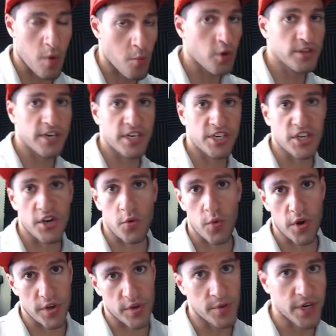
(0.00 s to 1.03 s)
We're more than a channel,
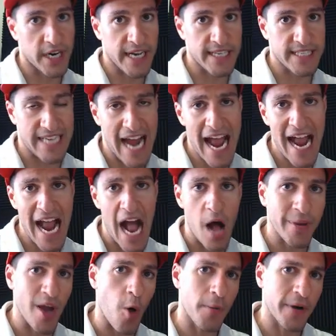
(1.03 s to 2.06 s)
we're a community. Today,
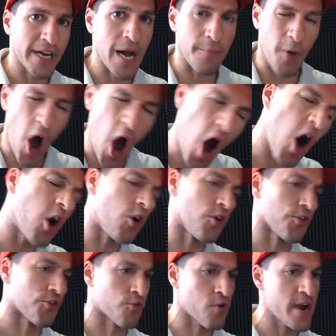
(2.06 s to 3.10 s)
I'll be opening up
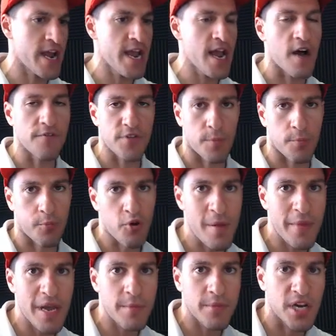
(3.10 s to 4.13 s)
all three of the
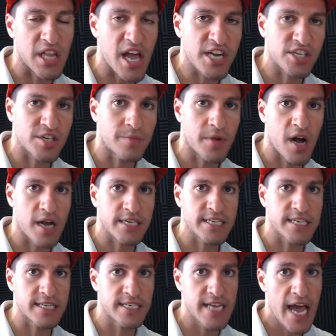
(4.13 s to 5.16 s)
premium collection
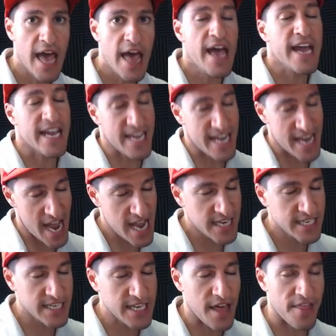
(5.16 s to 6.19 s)
boxes.
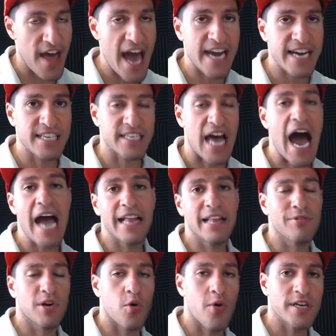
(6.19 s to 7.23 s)
Yes, that is the
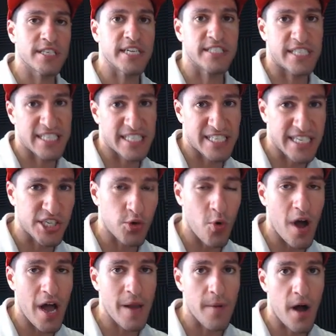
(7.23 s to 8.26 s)
highly requested
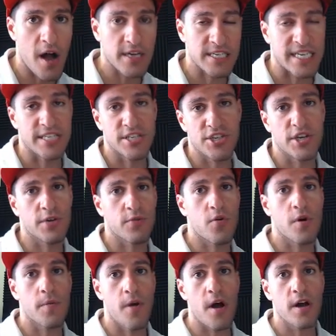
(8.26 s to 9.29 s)
DECIDUEYE box,
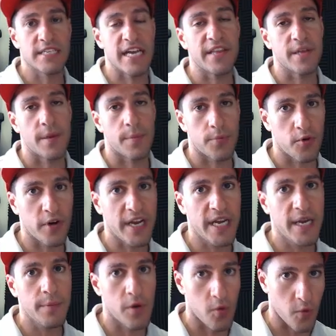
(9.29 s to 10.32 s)
INCINEROAR box, and the
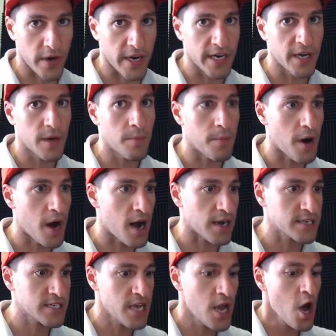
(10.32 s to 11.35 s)
PRIMARINA
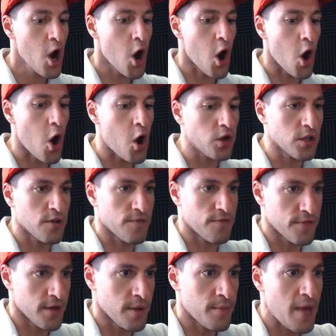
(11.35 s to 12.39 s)
box. All
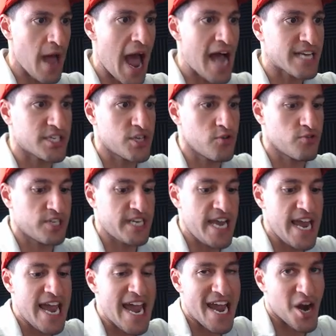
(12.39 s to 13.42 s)
of them, as you
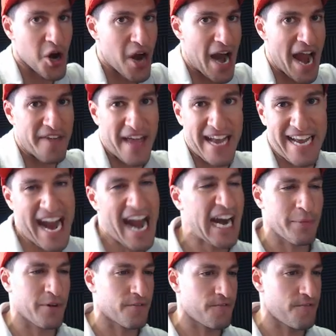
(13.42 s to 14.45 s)
see here, and they
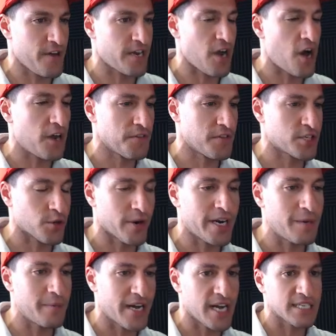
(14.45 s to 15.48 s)
can't even fit on the
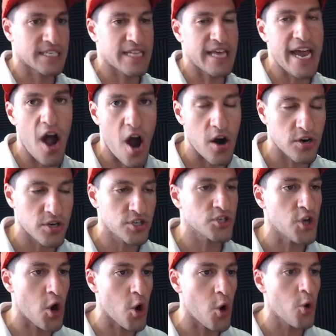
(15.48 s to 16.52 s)
screen because they are
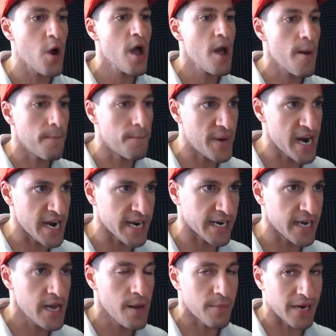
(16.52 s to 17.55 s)
so
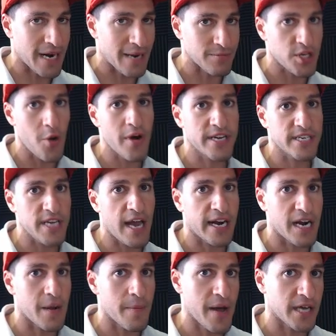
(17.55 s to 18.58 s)
big. But I'm so
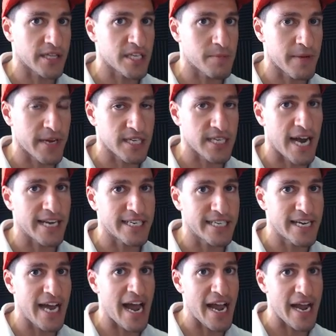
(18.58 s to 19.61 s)
excited about this because I
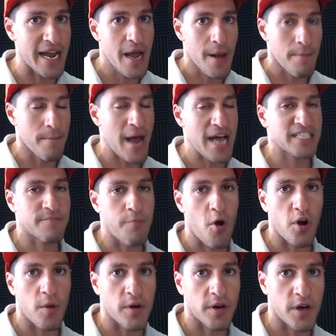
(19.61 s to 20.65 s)
did a massive
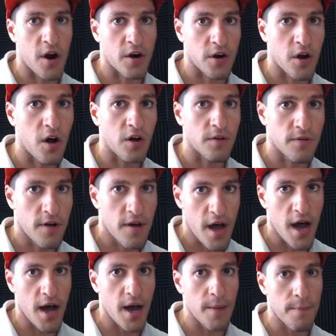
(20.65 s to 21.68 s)
Pokemon card haul,
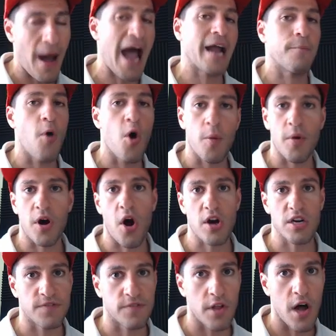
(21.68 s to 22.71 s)
buying Pokemon
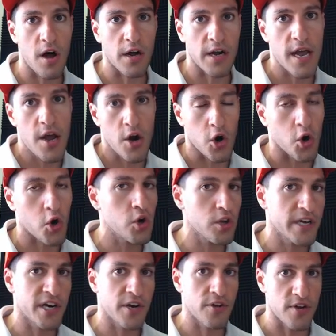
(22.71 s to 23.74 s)
cards vlog
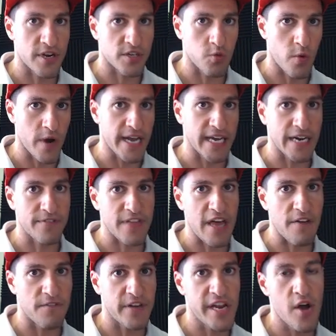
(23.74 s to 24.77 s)
earlier this week. And if
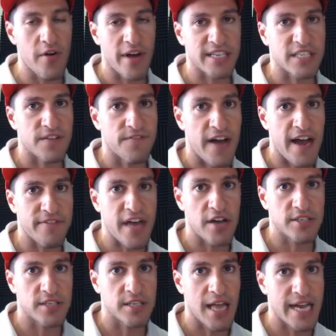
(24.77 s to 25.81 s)
that video gets to
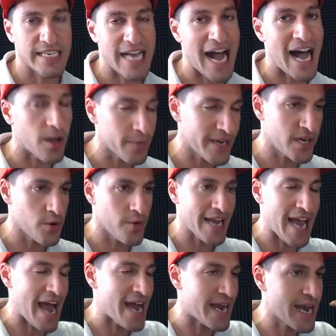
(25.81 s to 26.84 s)
5,000 likes, I'll be
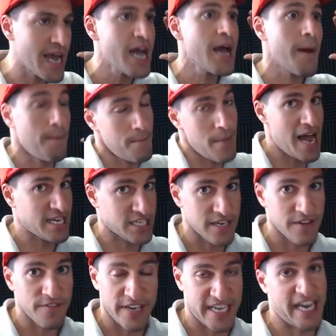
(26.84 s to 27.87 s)
doing a
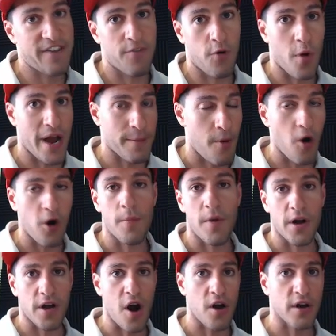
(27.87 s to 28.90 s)
massive giveaway,
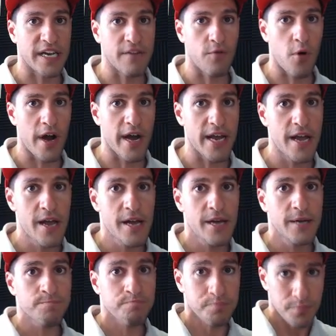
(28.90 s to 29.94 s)
Pokemon card giveaway.
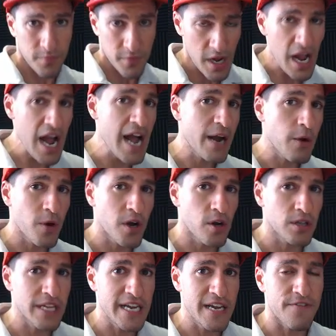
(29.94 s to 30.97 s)
I
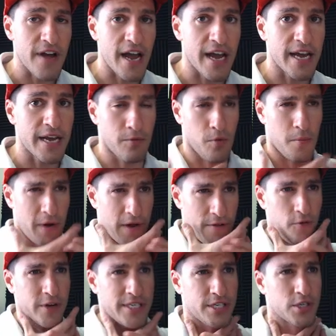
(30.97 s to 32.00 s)
will leave a... Oh, my
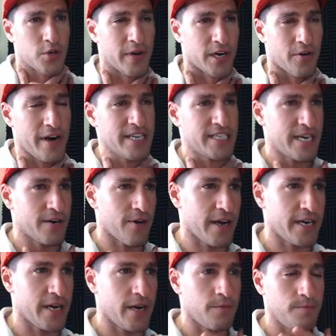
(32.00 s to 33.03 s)
voice is going crazy
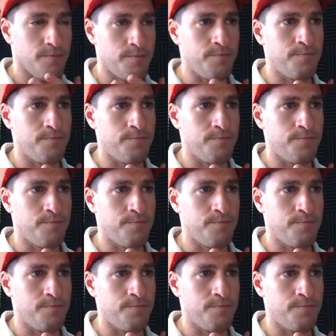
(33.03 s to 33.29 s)
right now.